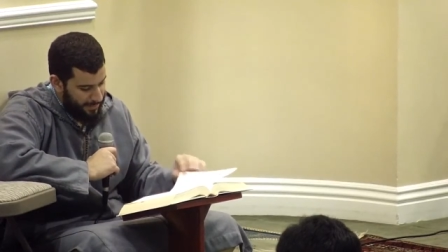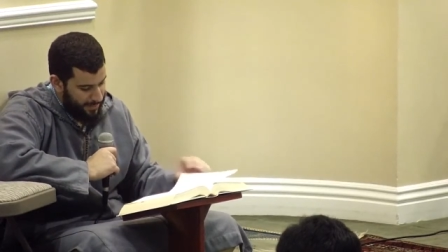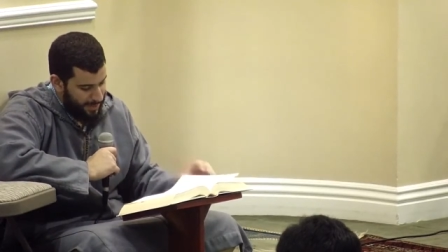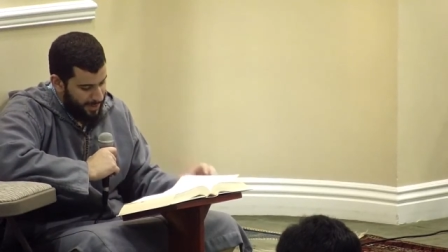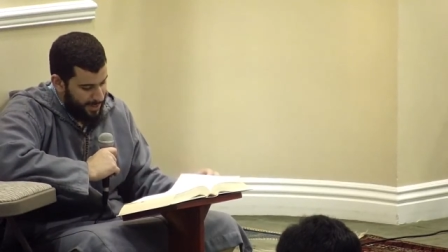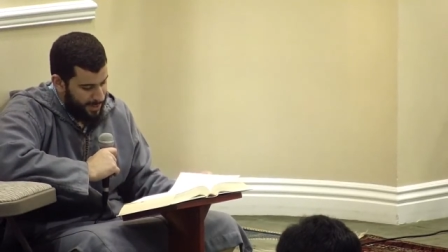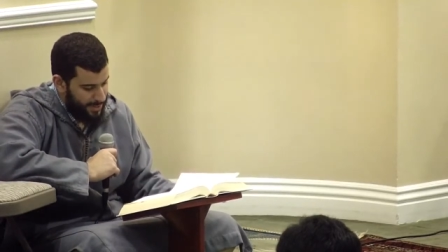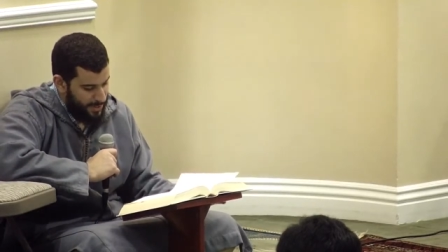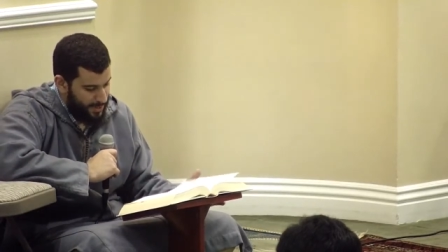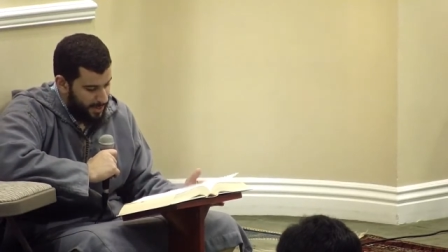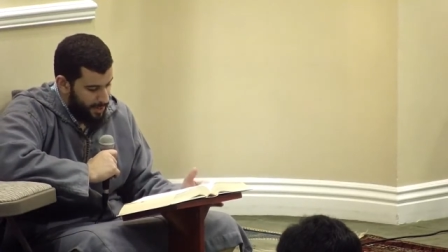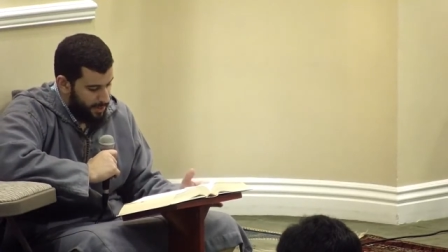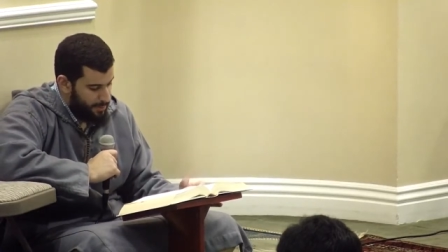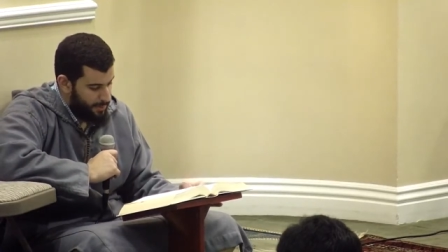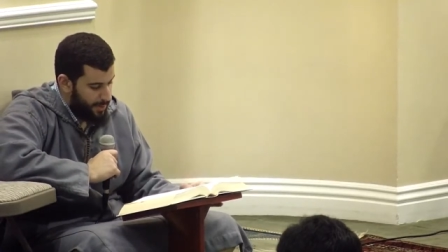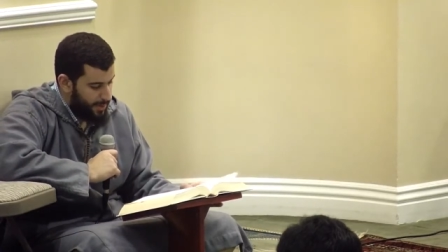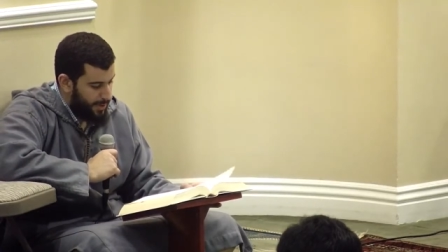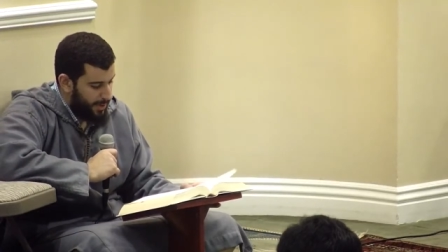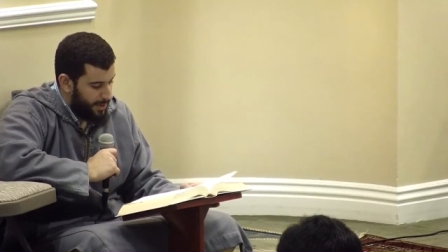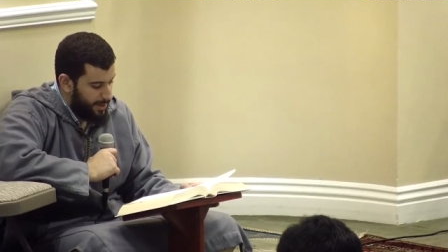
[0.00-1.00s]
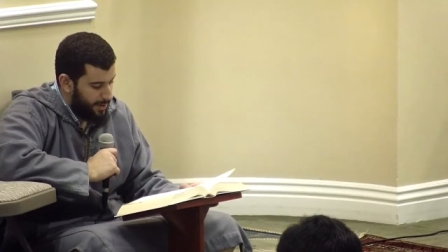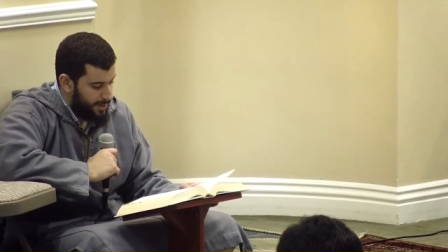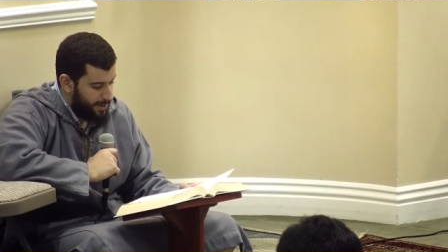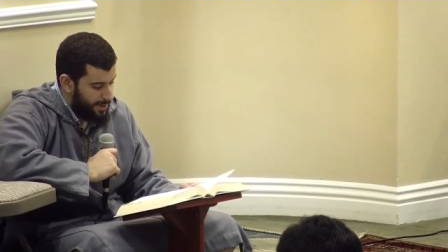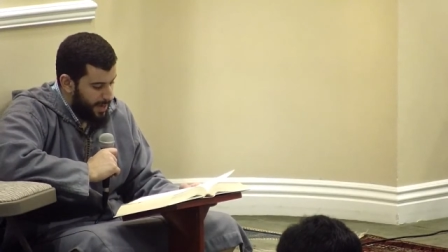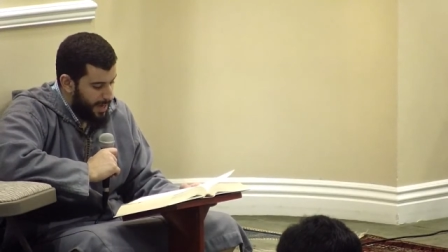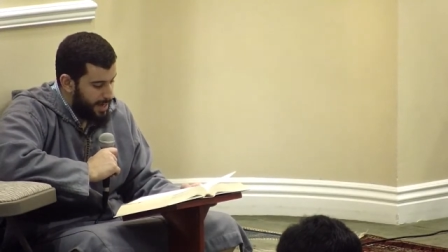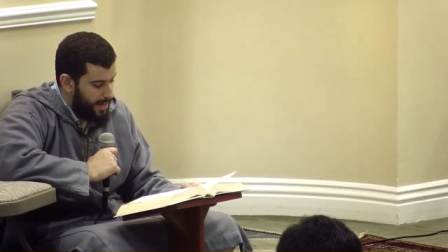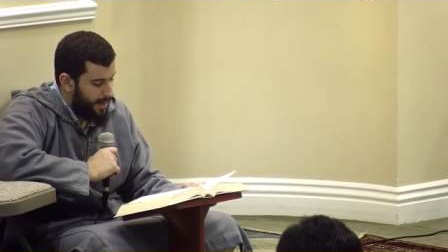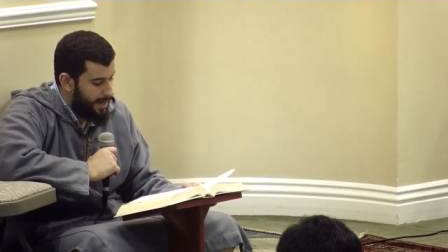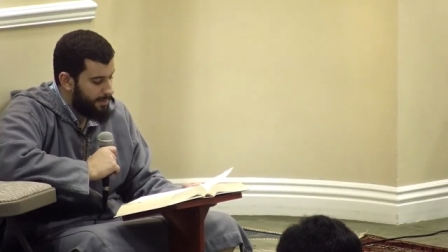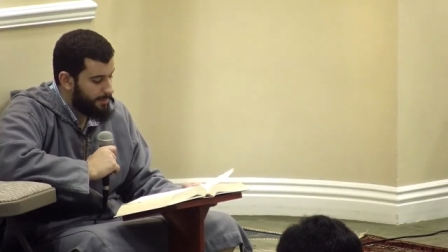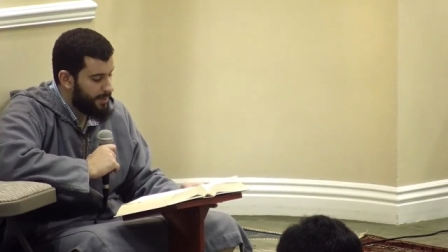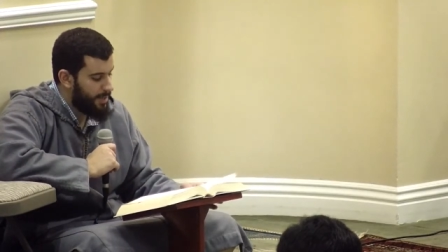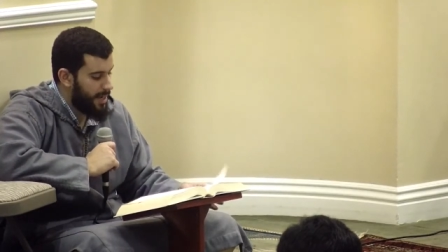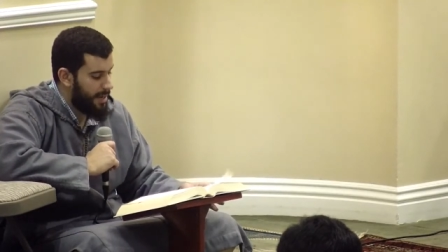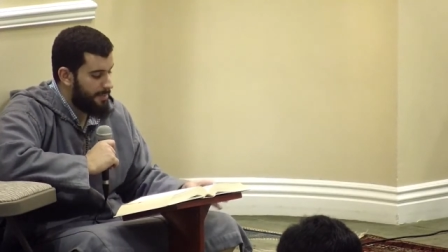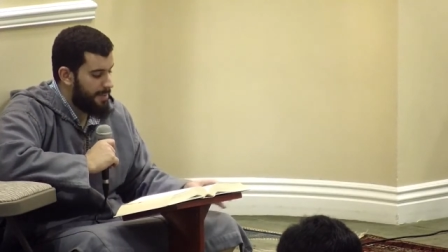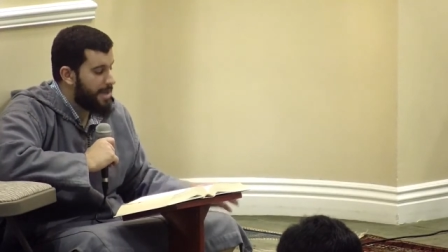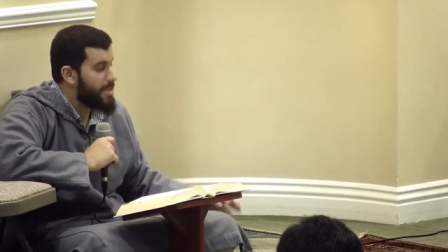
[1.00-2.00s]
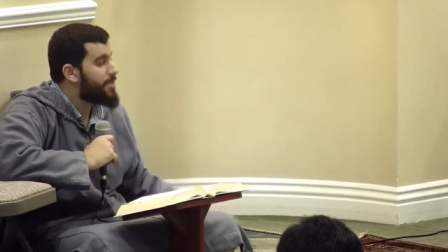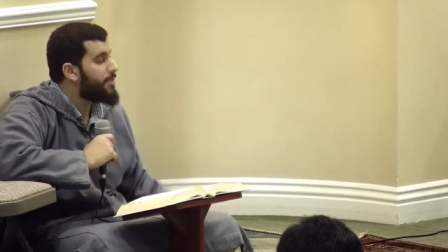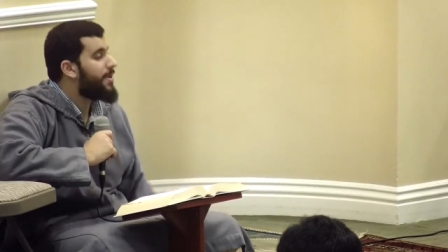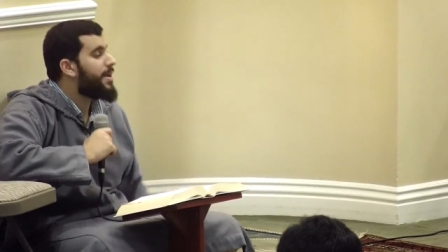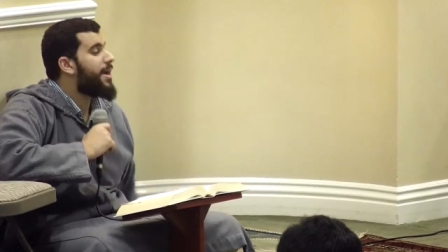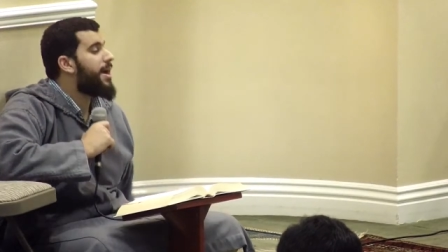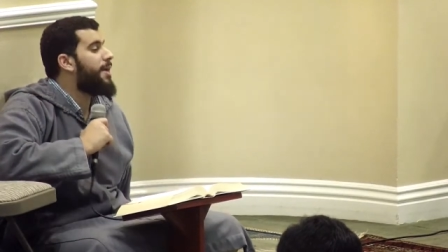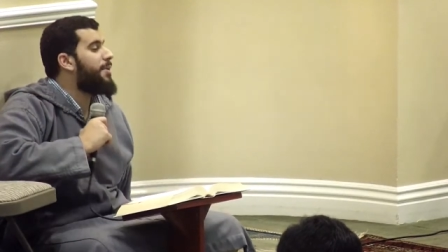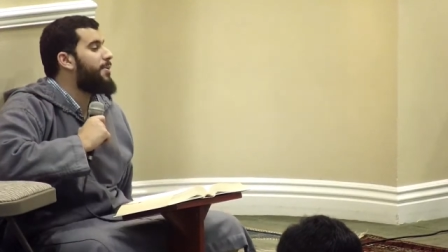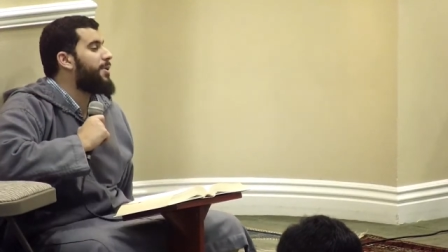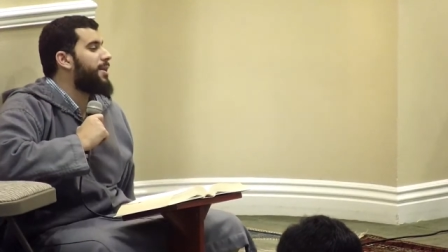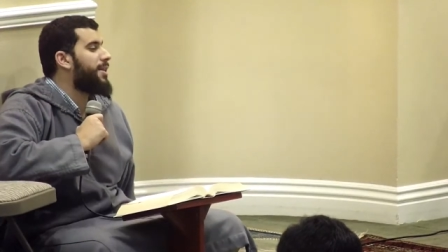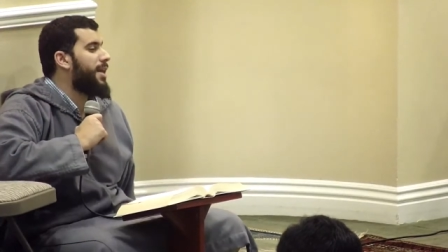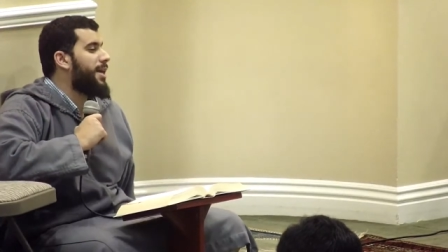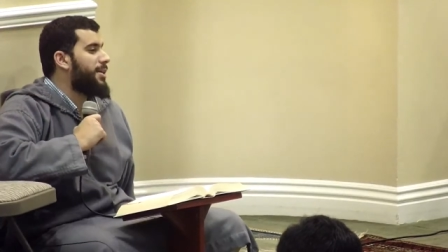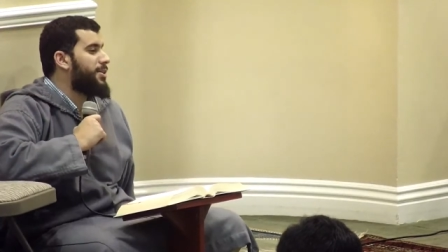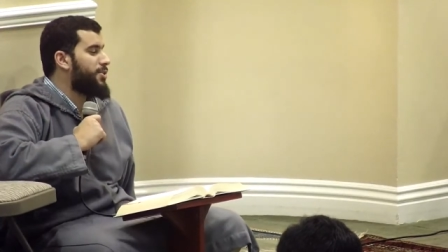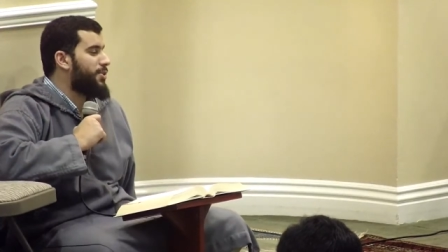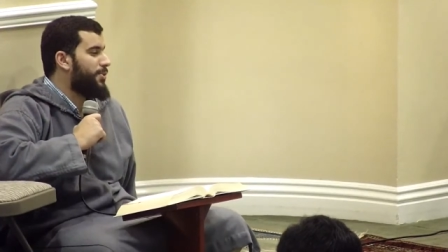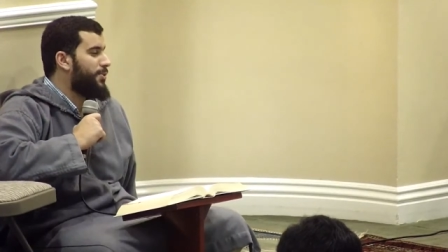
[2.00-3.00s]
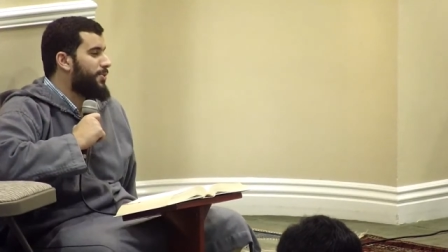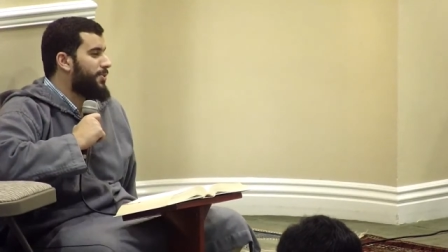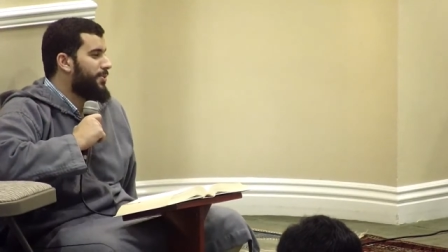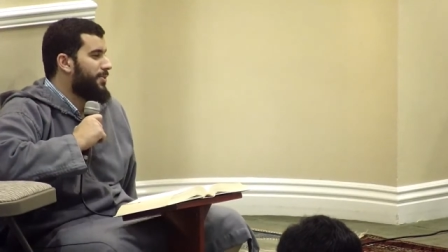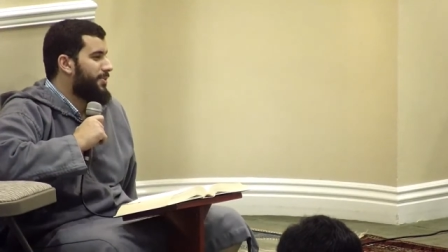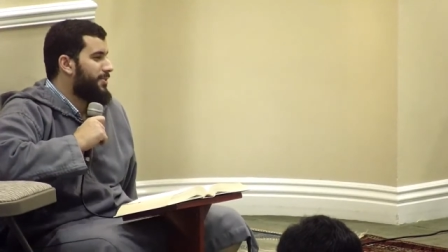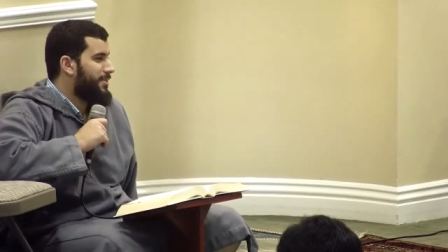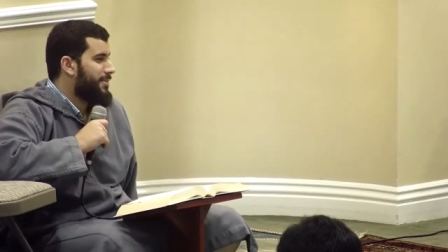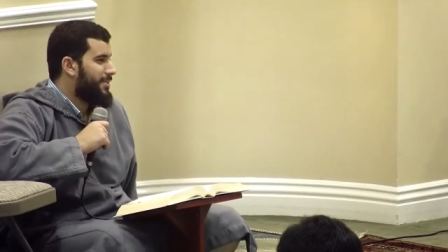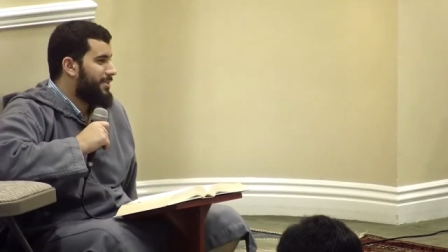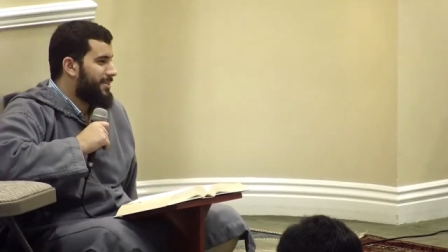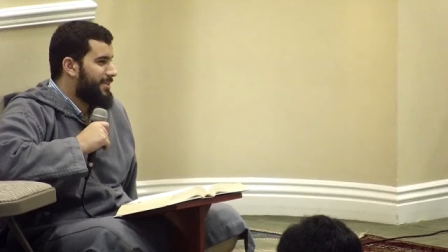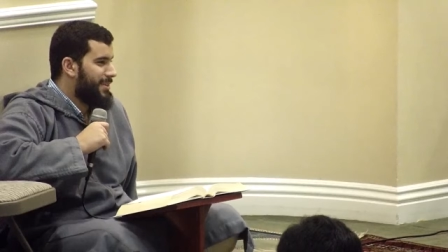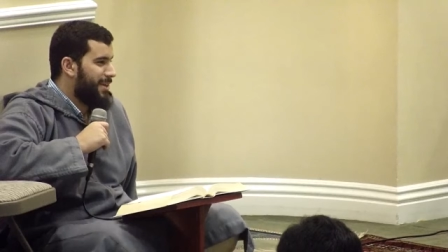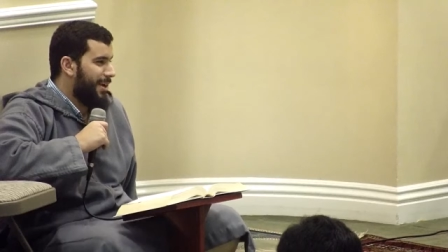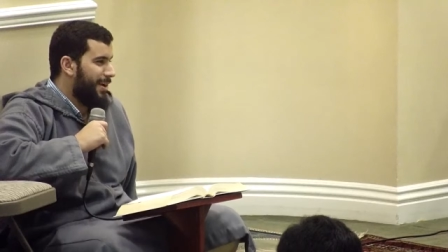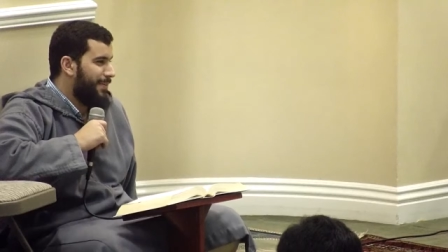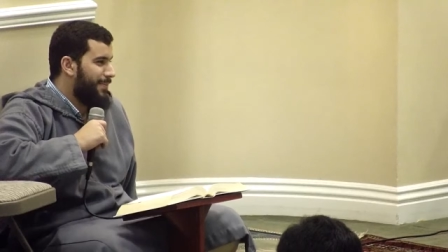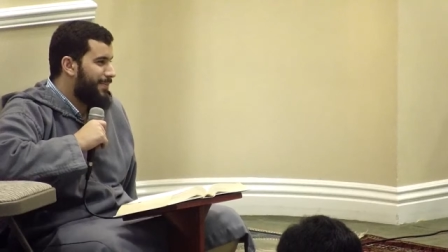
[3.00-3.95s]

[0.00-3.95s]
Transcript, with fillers: Jazakumullah khairan. And alhamdulillah, by the way, I would like to um,